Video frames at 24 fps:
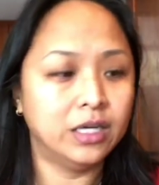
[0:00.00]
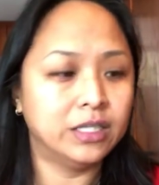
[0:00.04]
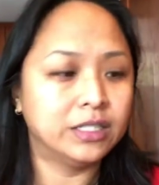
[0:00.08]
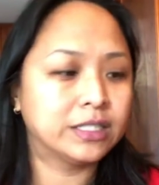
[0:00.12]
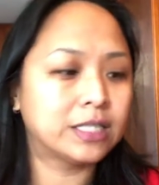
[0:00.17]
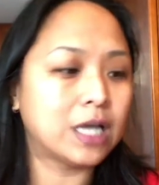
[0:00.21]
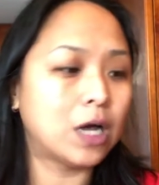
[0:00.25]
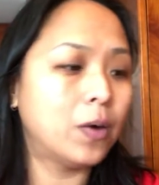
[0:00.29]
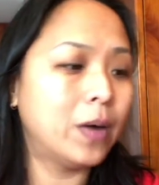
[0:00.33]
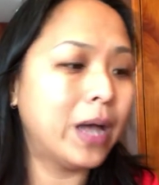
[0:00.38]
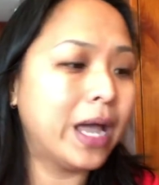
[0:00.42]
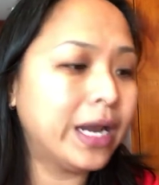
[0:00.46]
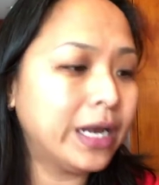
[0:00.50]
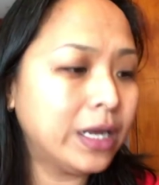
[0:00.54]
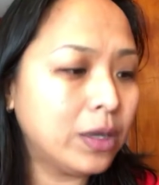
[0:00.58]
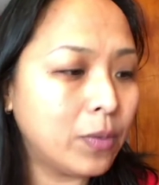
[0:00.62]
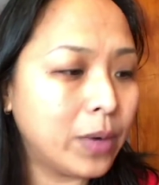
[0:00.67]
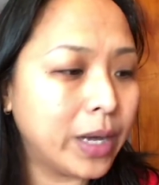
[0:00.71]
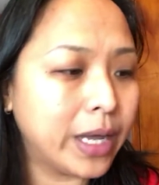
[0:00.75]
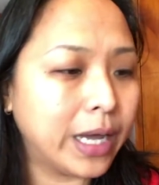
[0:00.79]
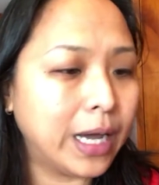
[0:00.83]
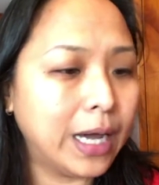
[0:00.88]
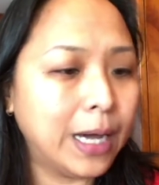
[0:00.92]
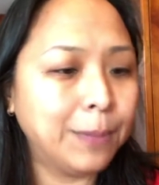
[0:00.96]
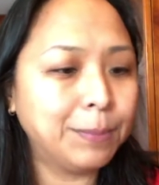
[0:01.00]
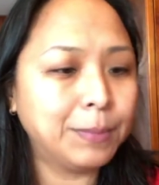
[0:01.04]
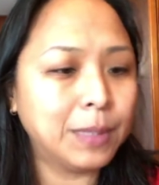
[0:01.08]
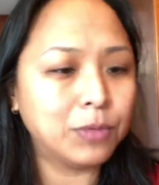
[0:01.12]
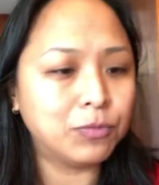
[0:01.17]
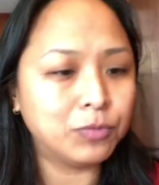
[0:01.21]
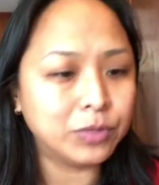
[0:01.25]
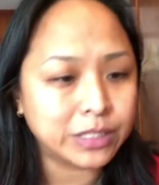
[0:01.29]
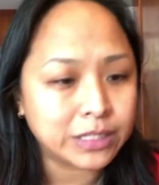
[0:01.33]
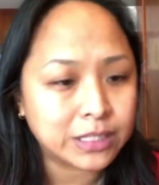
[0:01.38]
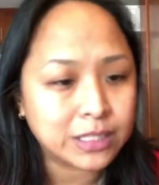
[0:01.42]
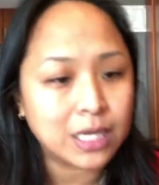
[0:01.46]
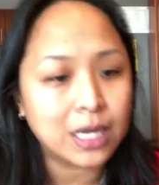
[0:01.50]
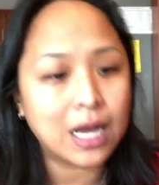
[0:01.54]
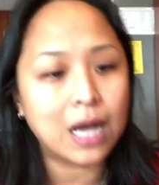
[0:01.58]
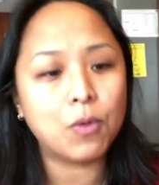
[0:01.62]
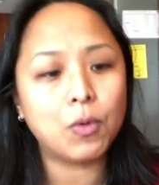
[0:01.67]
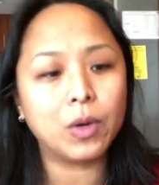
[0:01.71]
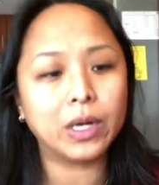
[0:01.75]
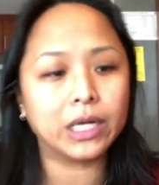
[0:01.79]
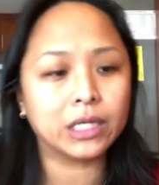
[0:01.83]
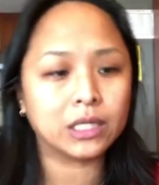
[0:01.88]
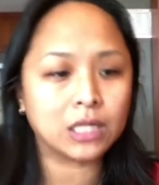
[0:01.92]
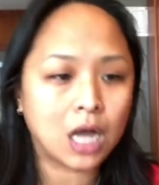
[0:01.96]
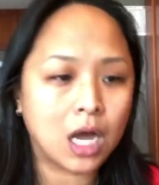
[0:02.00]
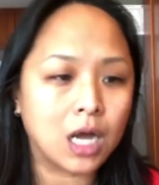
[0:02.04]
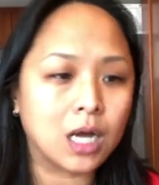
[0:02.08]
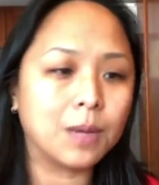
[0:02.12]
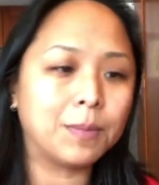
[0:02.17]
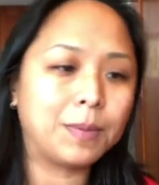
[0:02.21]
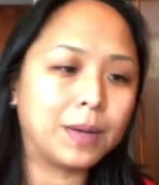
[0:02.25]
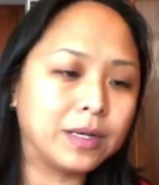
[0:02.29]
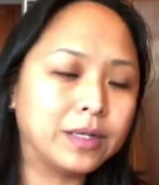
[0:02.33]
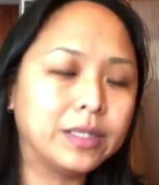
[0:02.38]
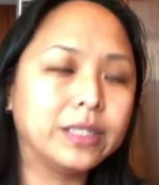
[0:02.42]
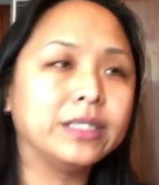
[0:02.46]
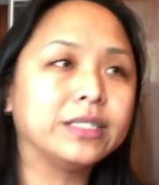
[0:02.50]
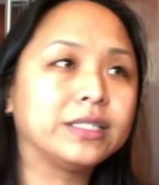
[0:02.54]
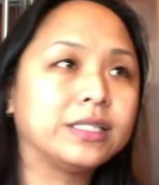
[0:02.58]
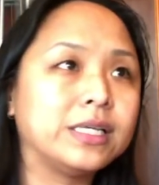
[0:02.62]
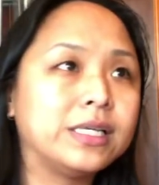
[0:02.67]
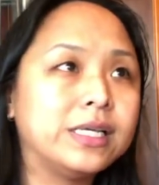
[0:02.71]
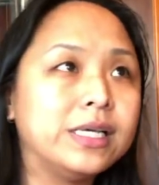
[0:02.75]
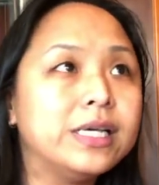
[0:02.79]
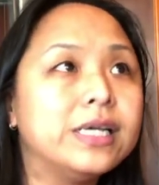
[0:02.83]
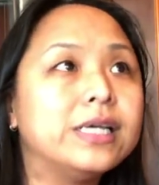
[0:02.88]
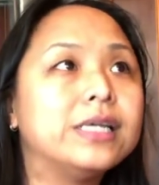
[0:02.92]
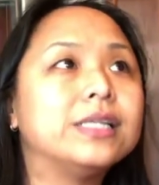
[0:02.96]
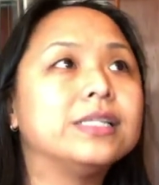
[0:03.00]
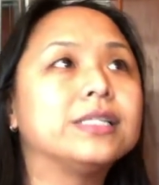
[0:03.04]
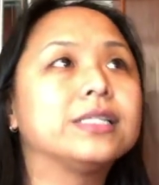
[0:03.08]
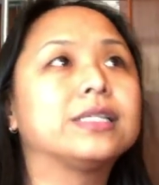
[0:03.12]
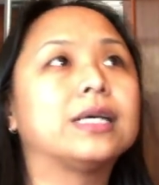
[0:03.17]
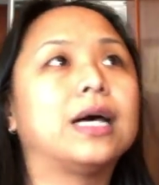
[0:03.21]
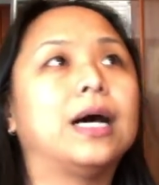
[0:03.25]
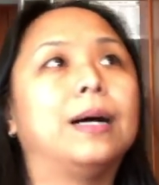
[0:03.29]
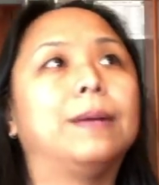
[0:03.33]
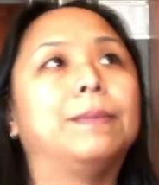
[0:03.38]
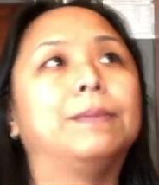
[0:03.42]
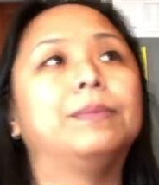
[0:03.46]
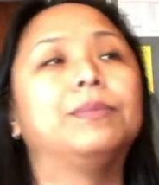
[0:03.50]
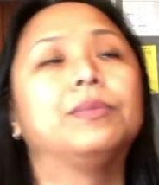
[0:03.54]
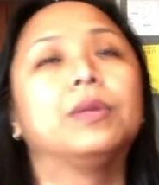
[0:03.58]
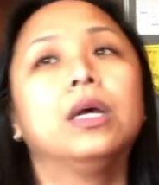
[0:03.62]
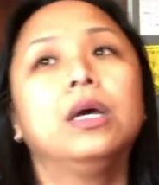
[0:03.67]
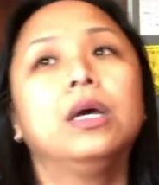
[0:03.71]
So anyway, the reason I want to talk about this is, I